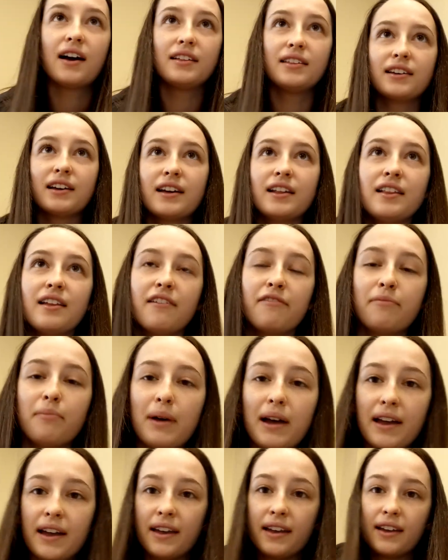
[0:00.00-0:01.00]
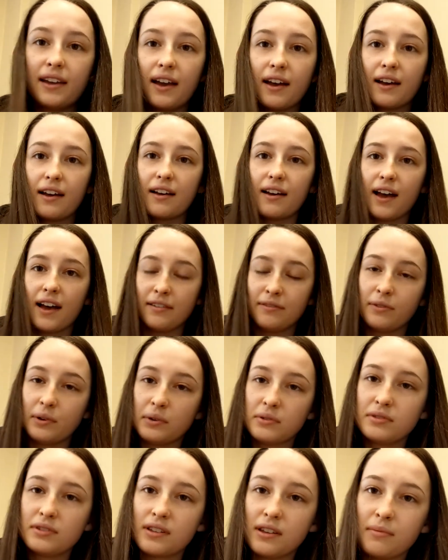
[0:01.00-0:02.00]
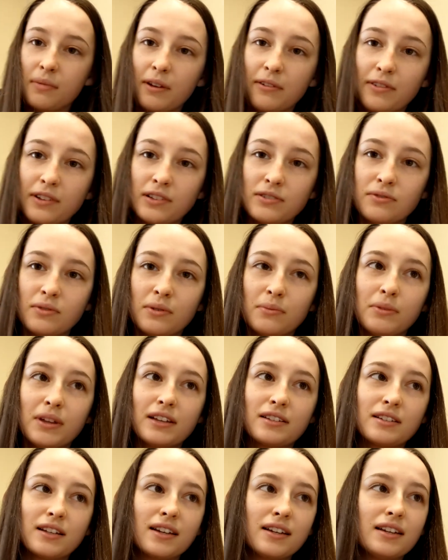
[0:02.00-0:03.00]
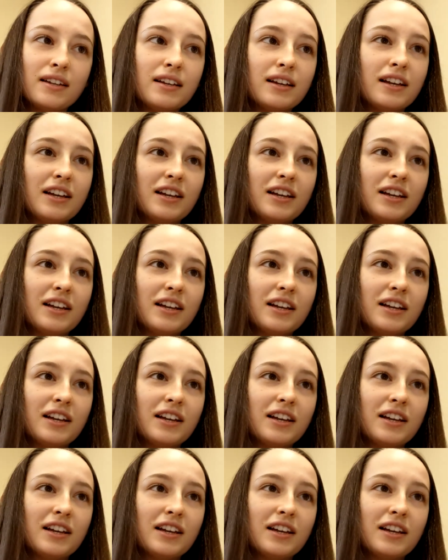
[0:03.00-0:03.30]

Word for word: I think I left my headphones in my friend's room last night.